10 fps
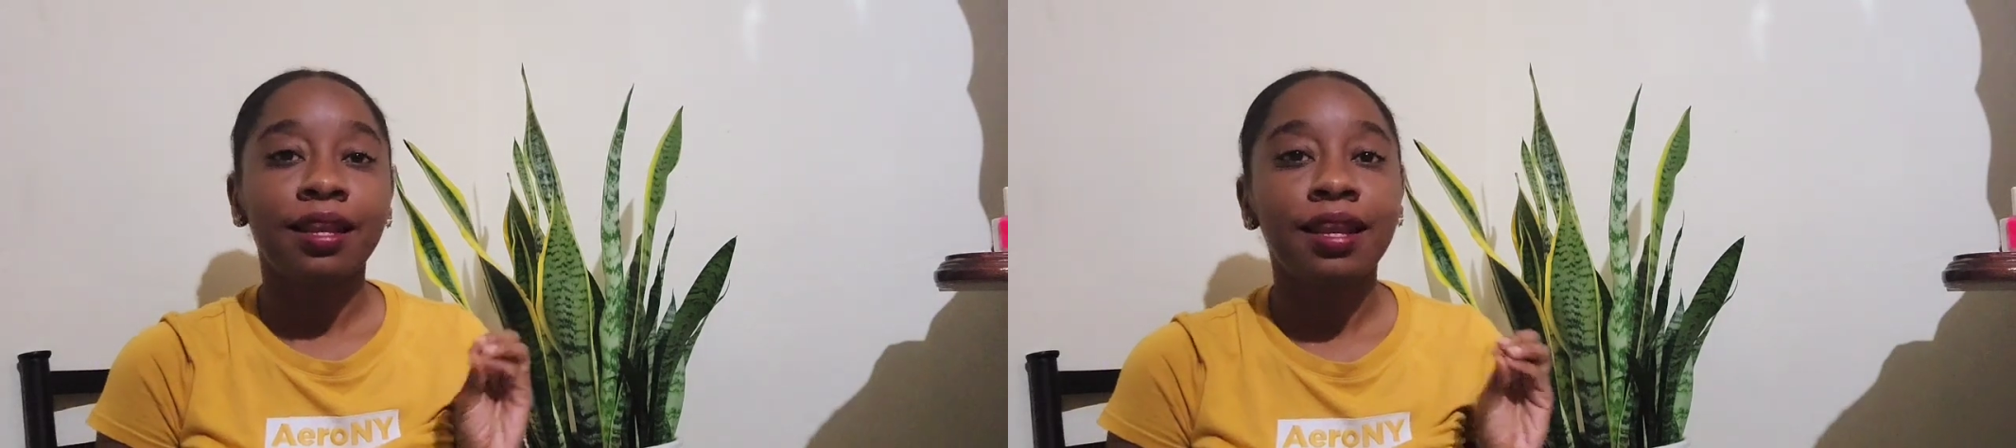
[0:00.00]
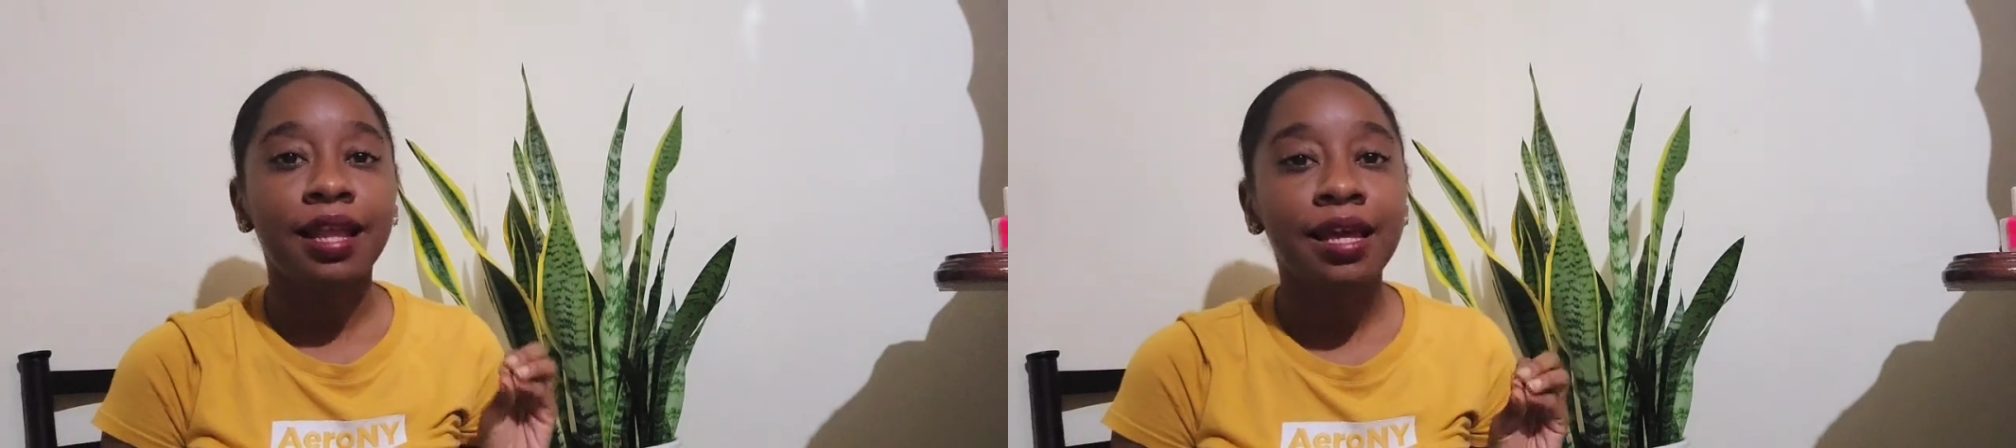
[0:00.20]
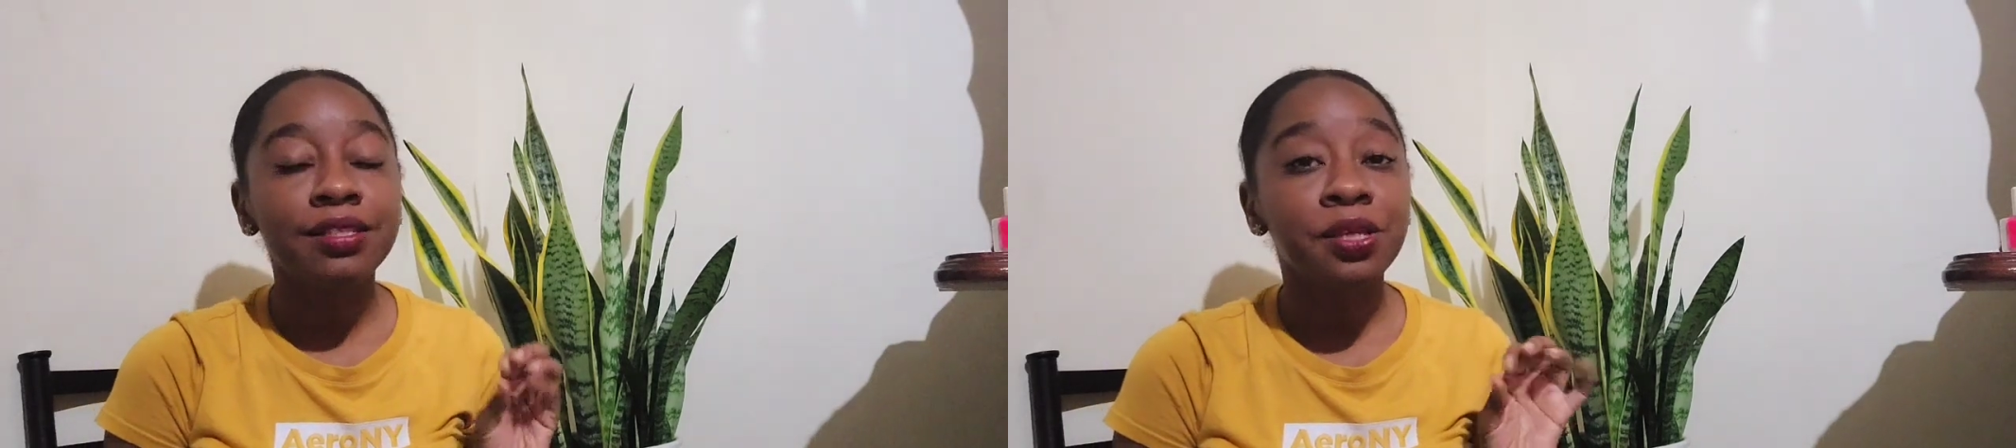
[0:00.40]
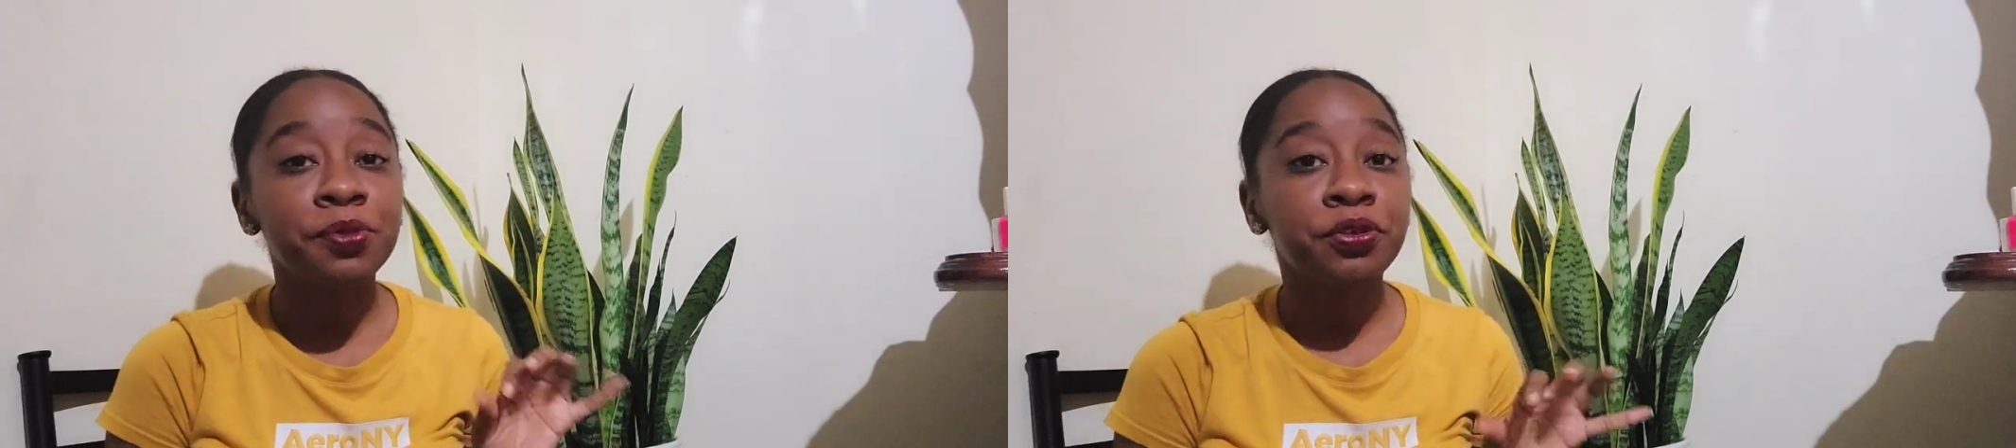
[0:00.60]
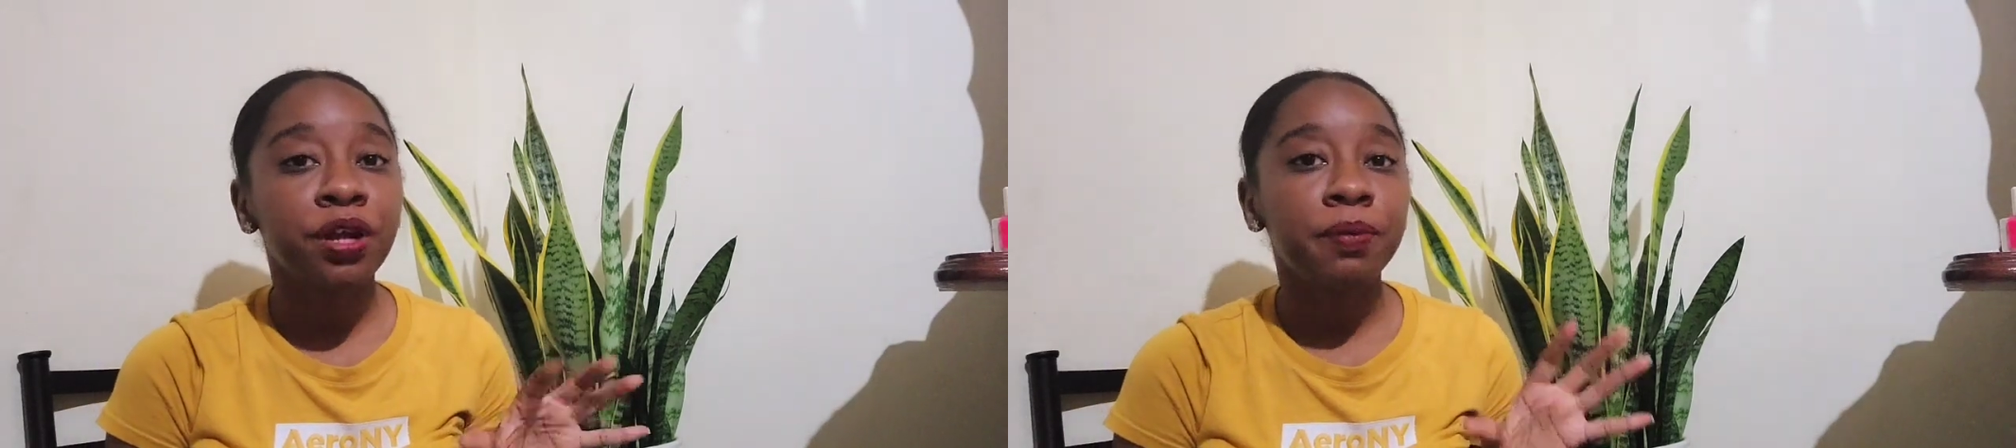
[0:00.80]
Like,
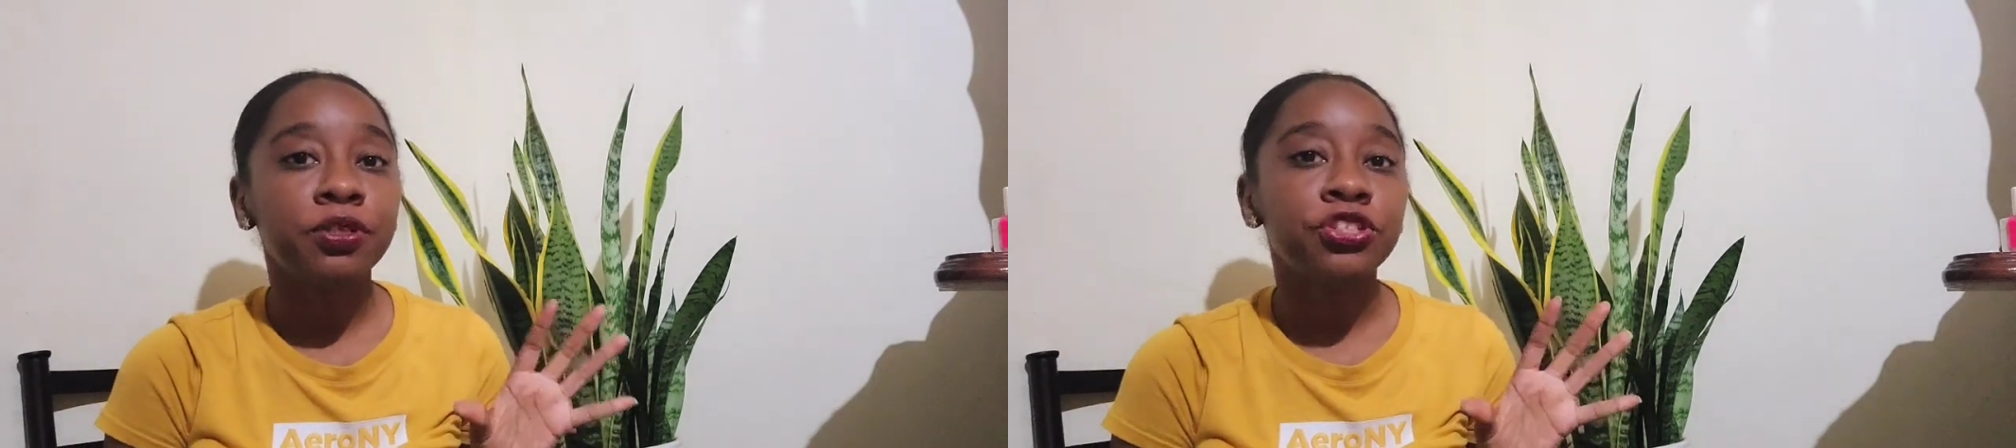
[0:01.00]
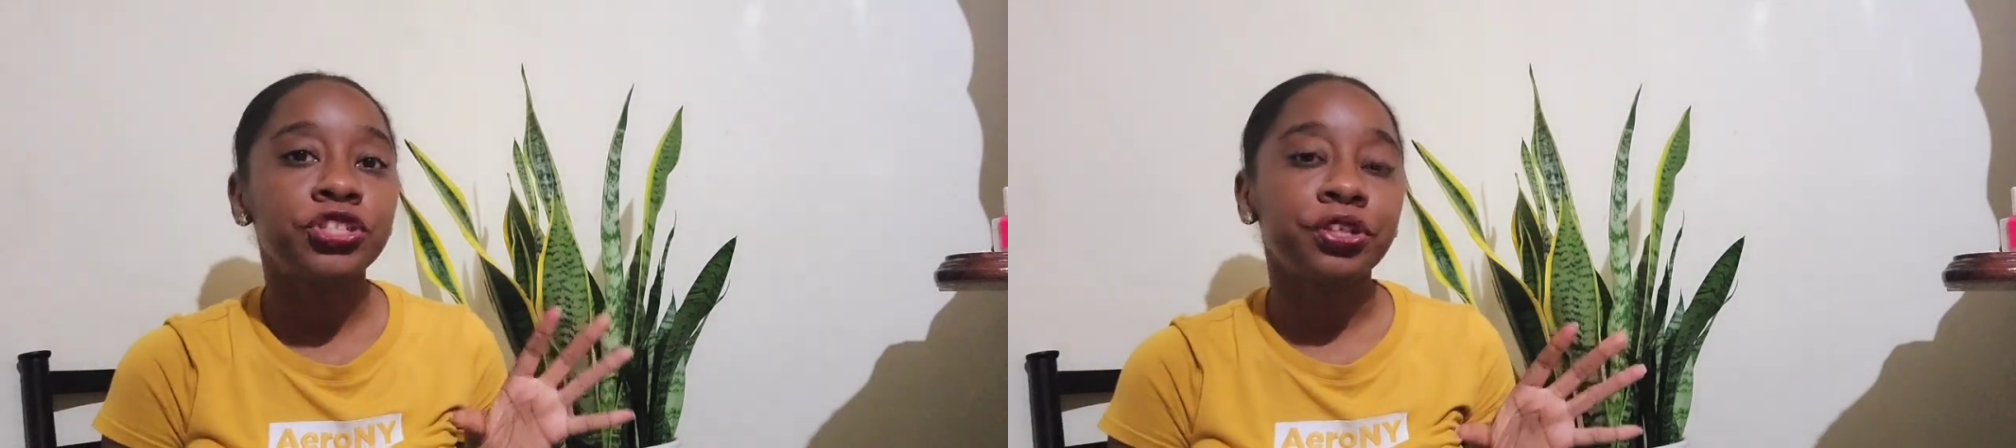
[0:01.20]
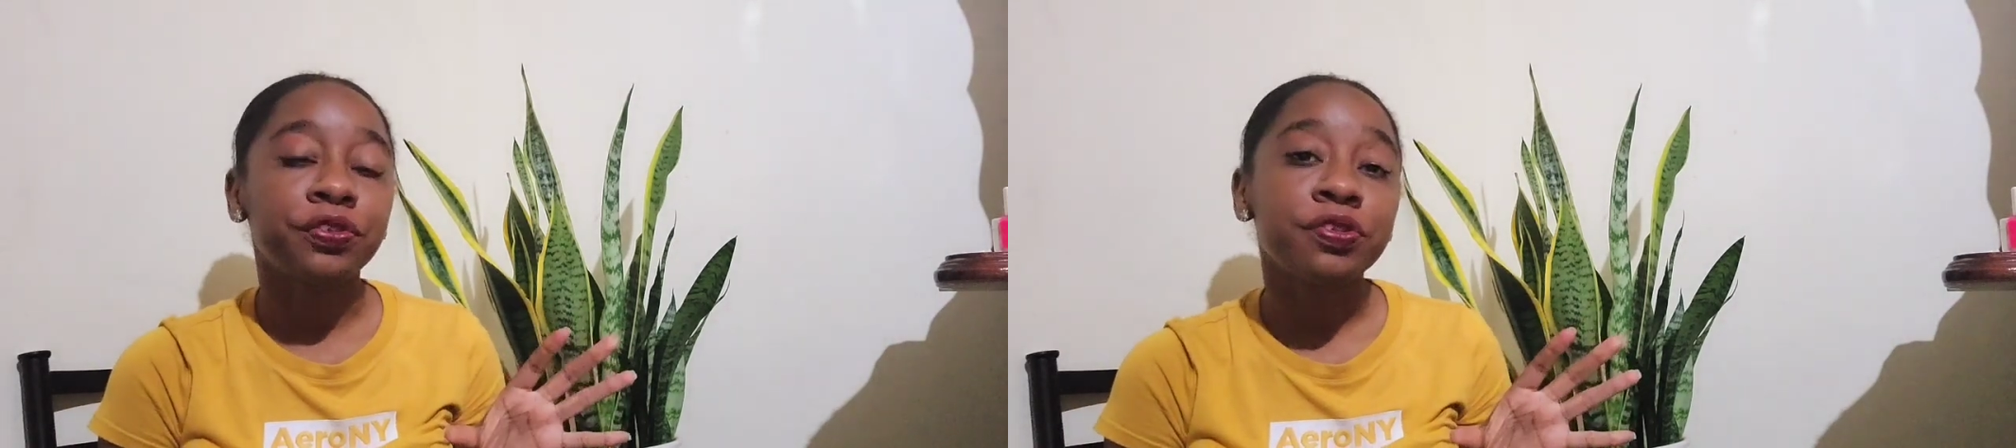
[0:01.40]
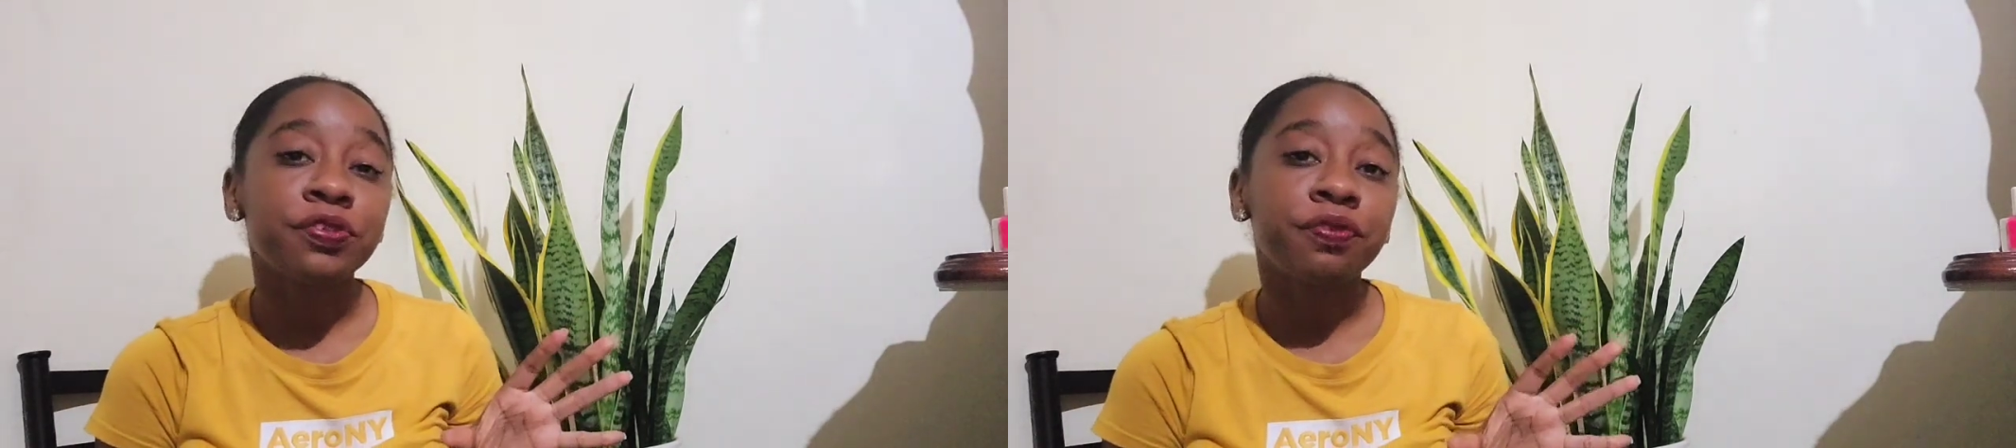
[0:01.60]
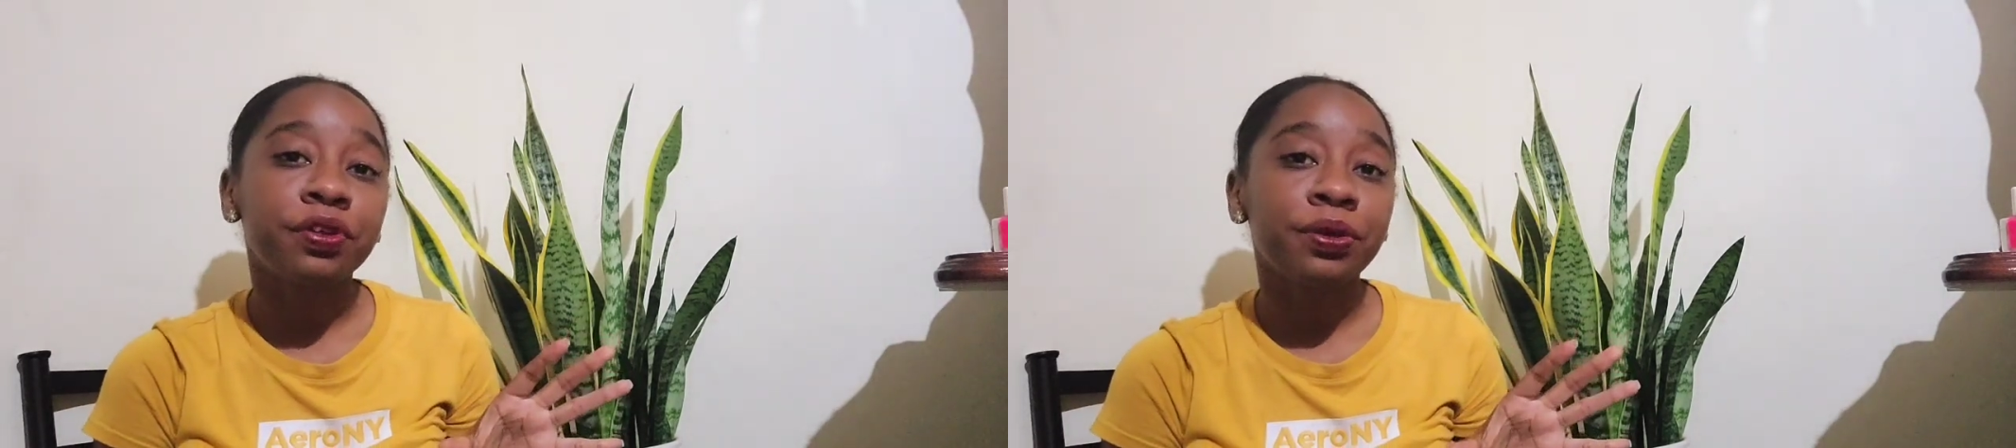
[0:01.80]
subscribe, and share this
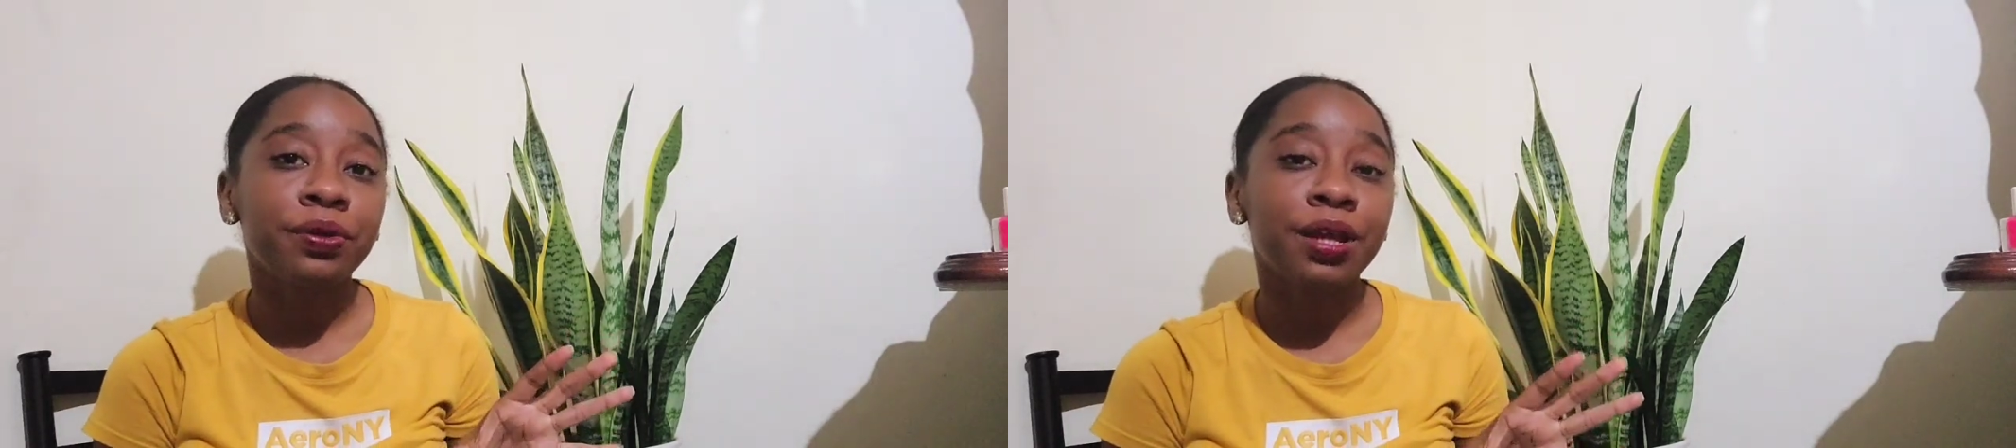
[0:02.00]
video,